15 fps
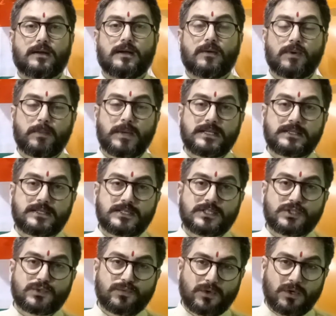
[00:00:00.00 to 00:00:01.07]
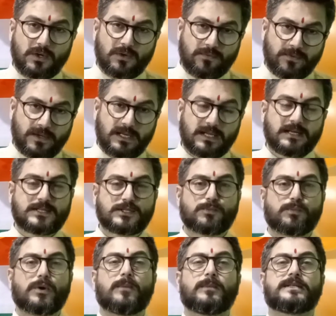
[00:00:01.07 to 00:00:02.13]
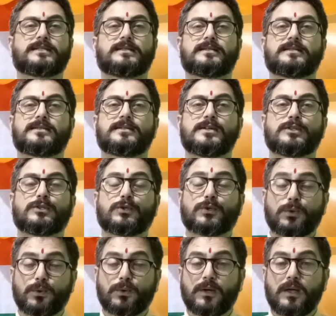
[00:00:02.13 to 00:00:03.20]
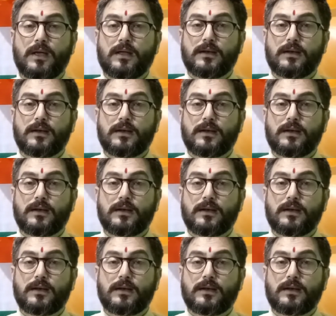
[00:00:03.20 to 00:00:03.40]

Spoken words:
government is fulfilling its promises through